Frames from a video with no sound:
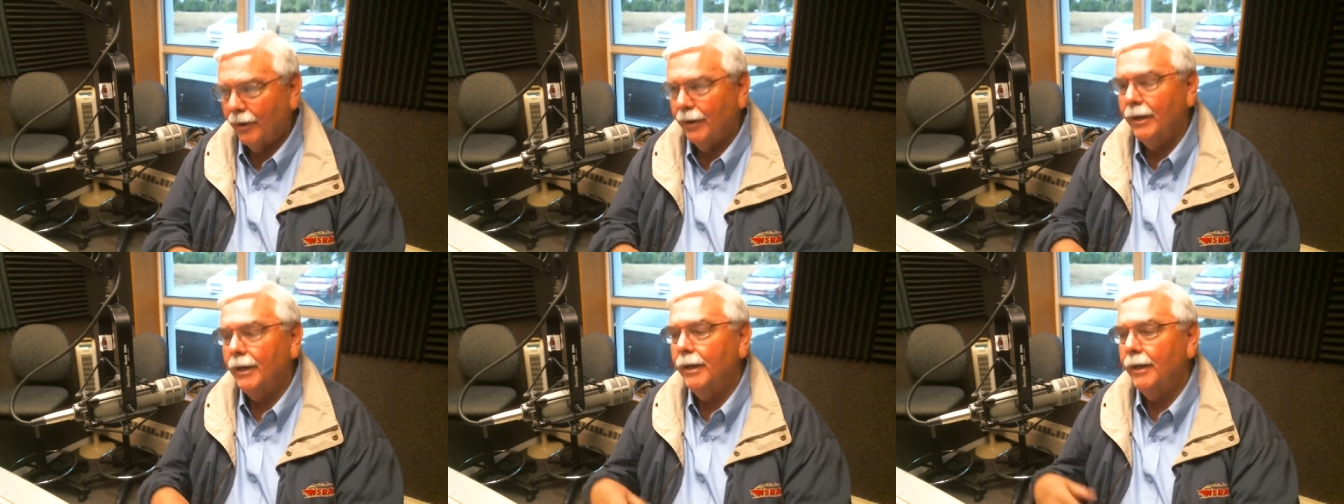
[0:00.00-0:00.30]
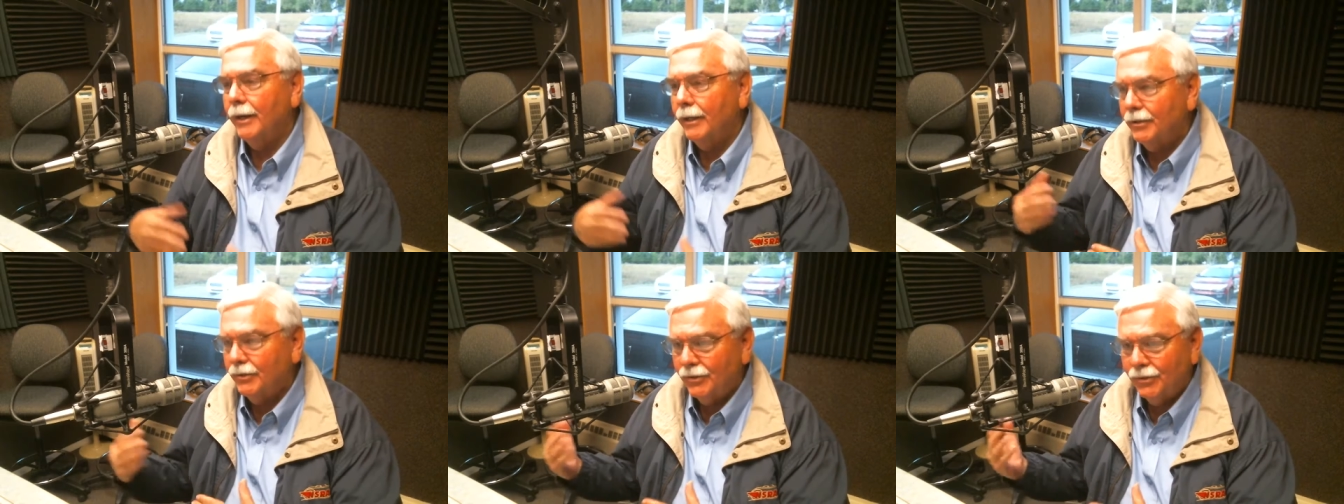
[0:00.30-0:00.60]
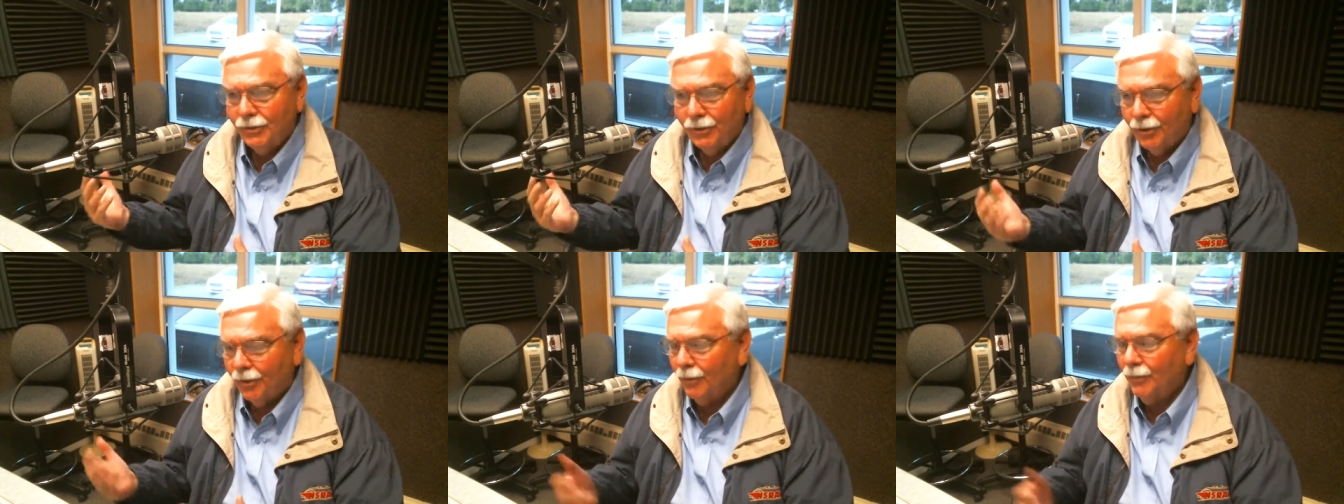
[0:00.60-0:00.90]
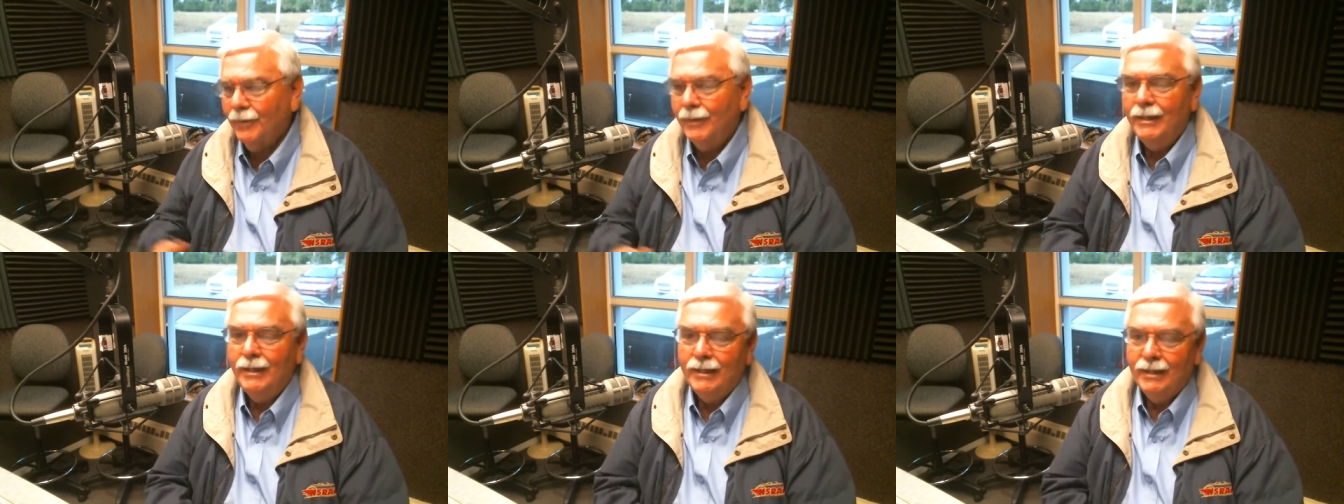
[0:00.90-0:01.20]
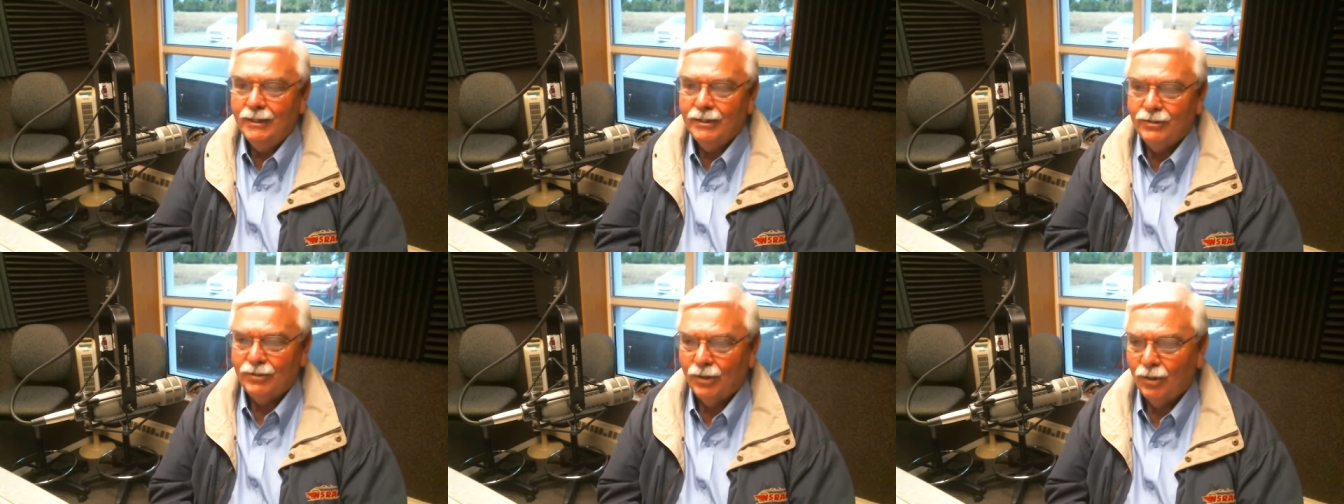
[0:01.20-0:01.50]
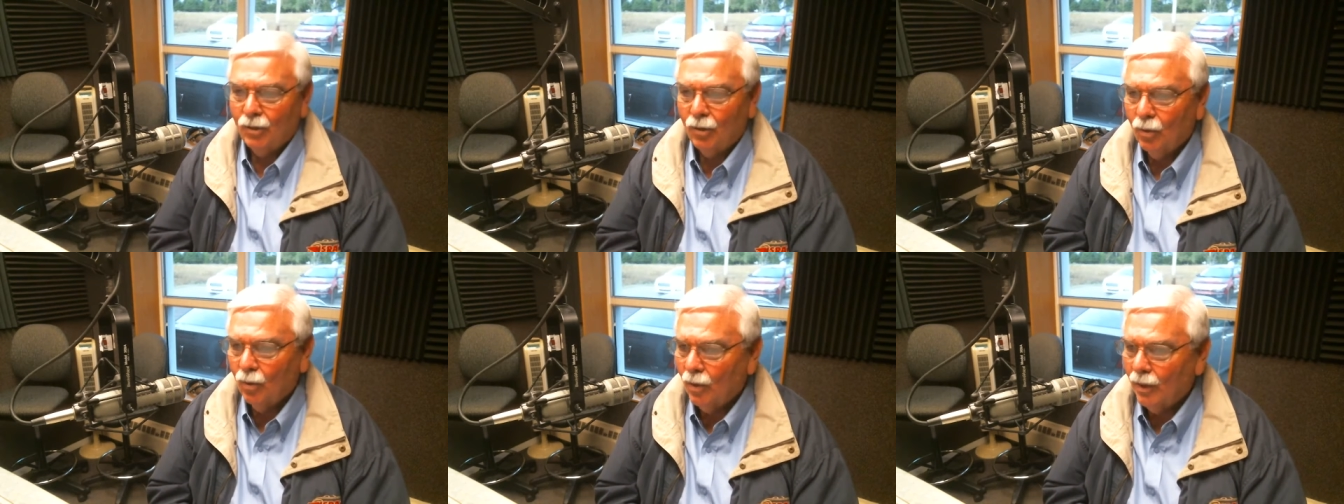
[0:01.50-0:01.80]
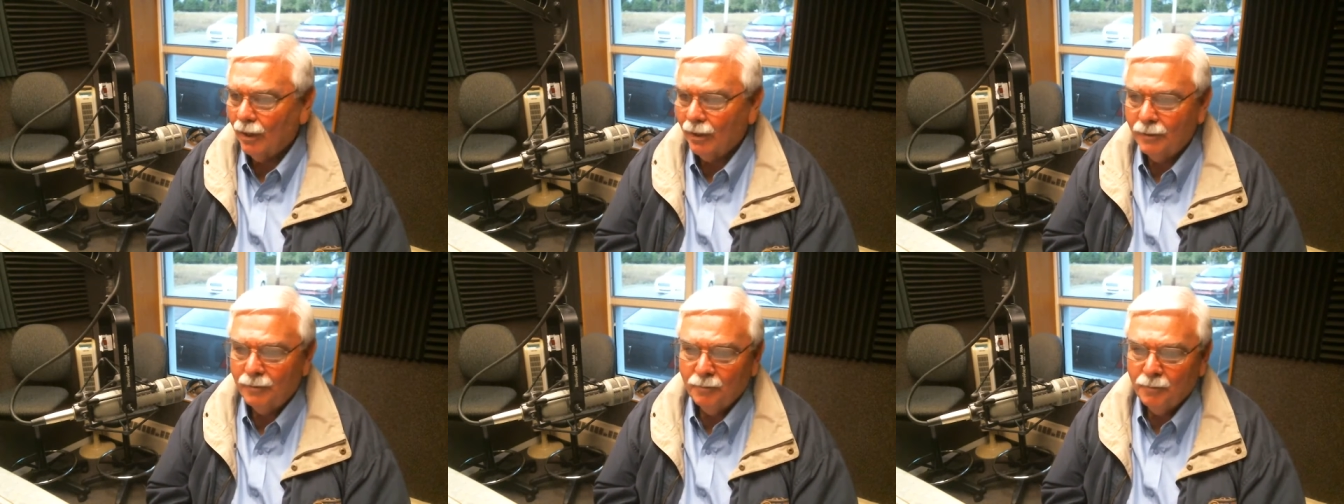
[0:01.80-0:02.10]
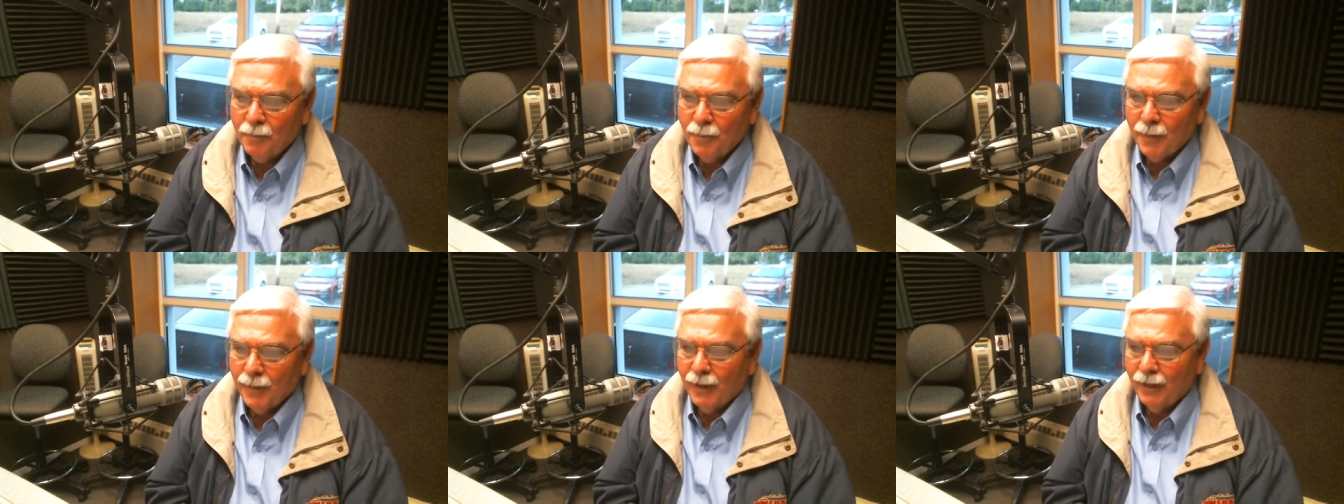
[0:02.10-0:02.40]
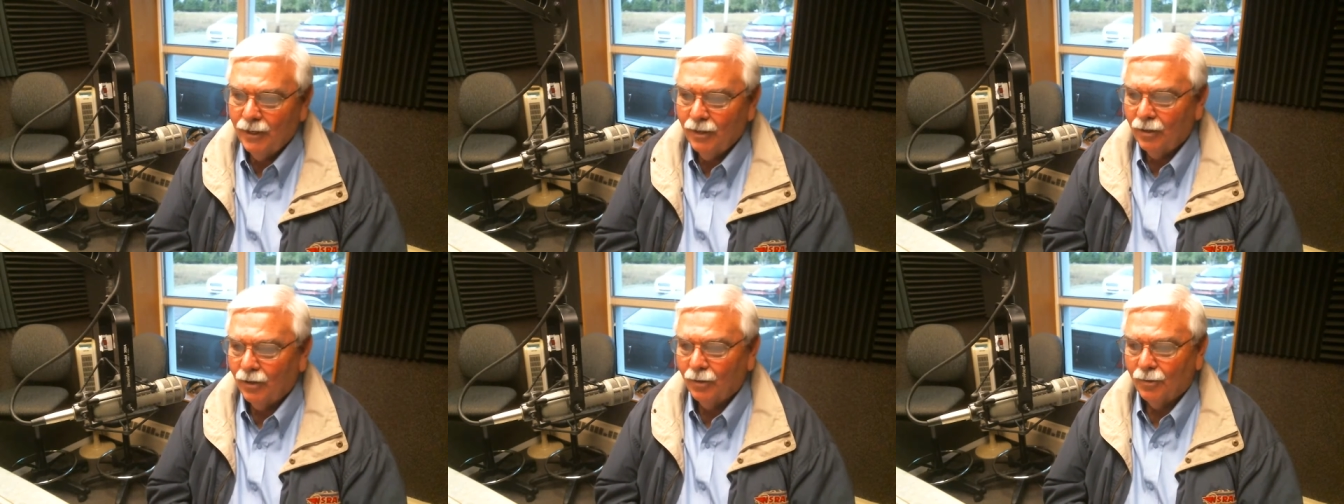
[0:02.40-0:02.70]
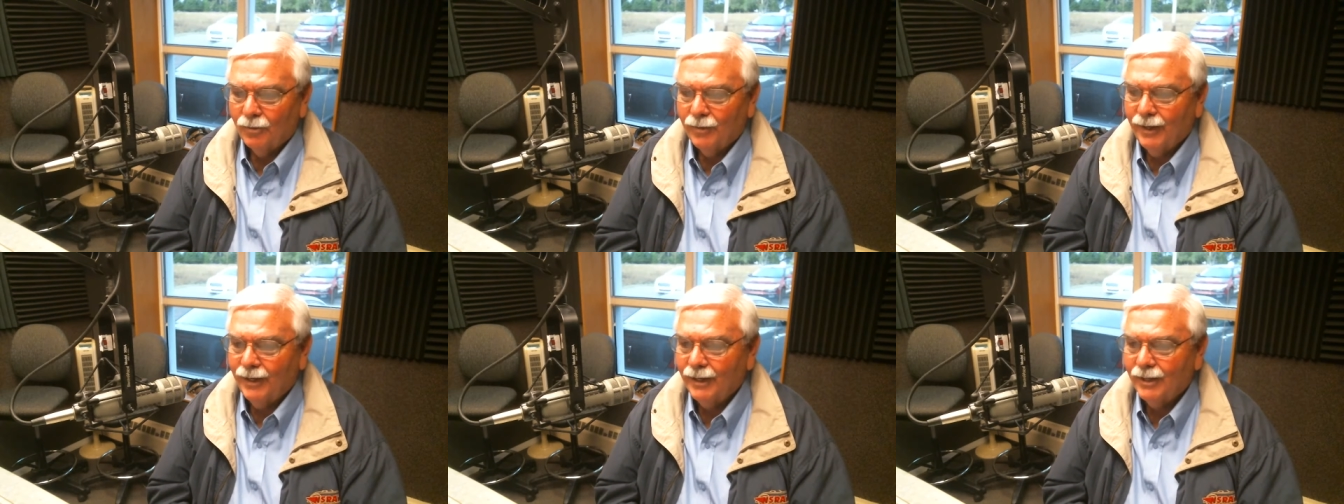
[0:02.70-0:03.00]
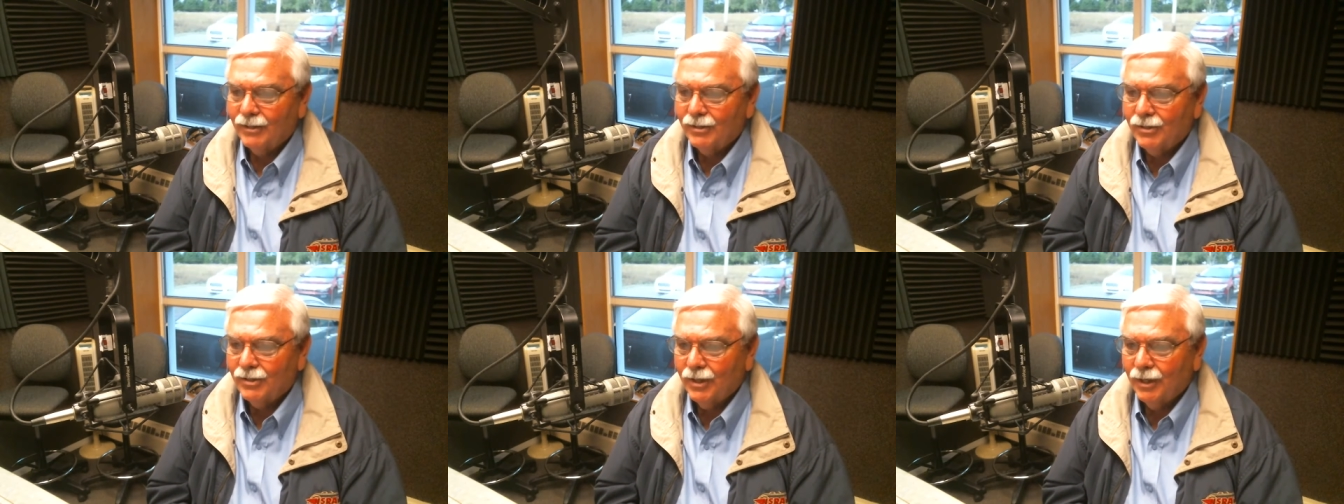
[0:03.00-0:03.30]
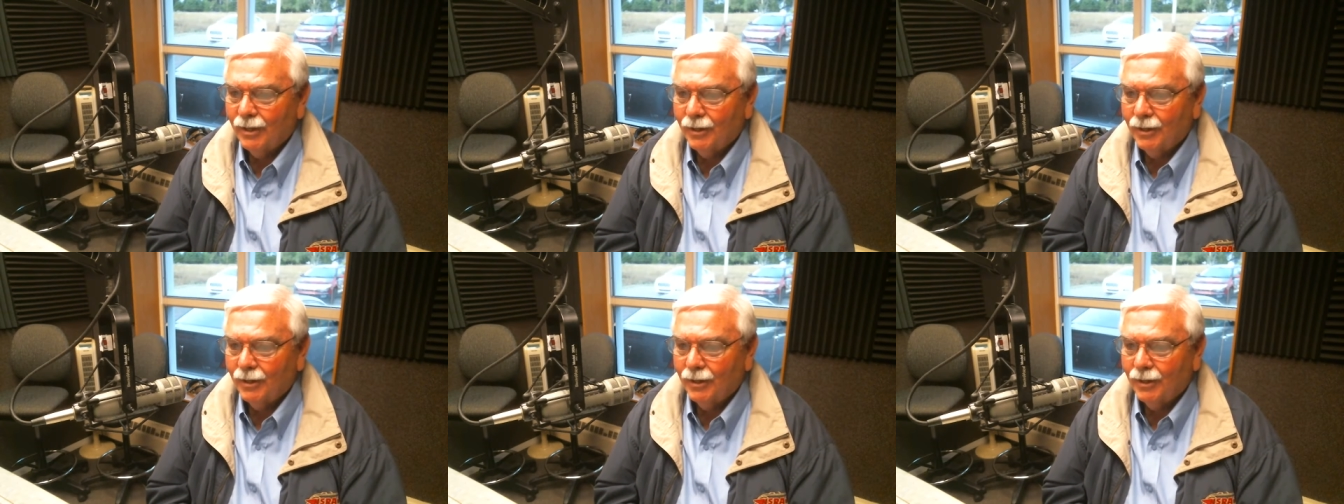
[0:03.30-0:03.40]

And then it's, you know, so, you know, it's...